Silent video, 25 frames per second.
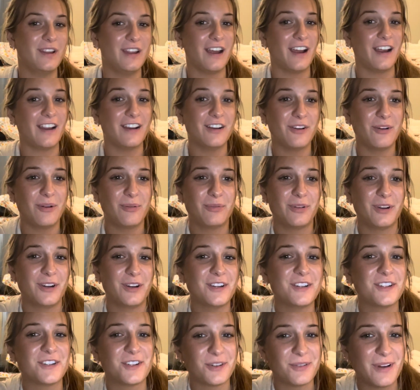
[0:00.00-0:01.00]
I know I'm pretty
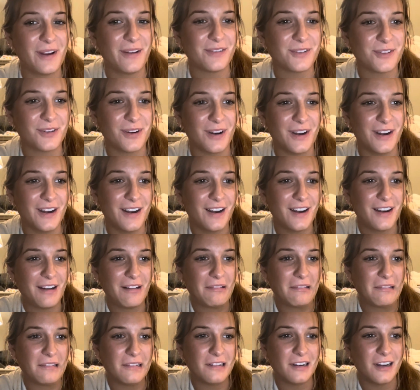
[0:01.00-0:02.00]
sure we have to write
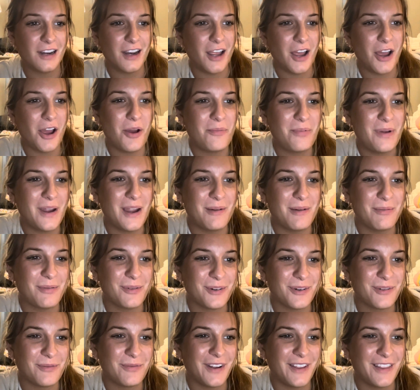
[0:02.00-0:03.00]
a
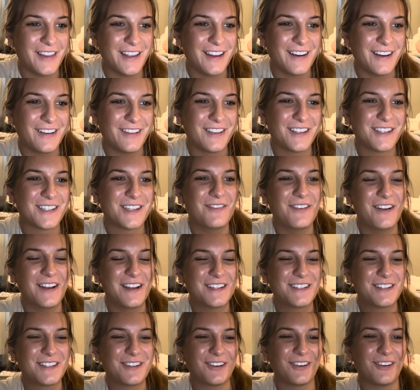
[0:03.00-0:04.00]
paper by the end of the
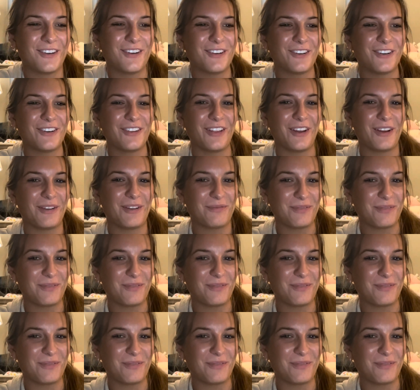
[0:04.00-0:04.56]
semester on our,